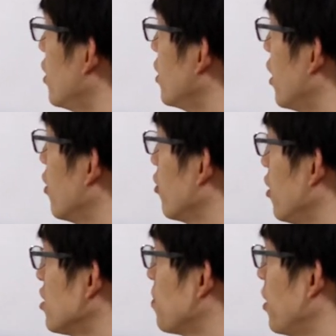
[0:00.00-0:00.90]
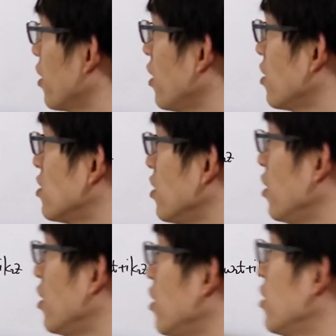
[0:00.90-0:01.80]
now let's plug in this
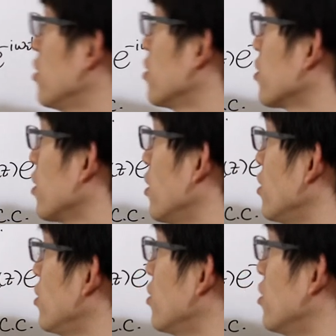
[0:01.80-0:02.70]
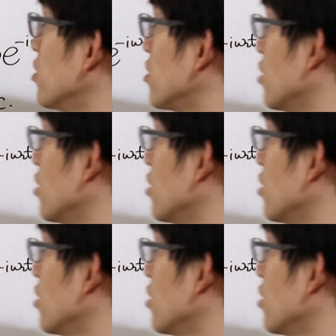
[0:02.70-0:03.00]
E, okay, to this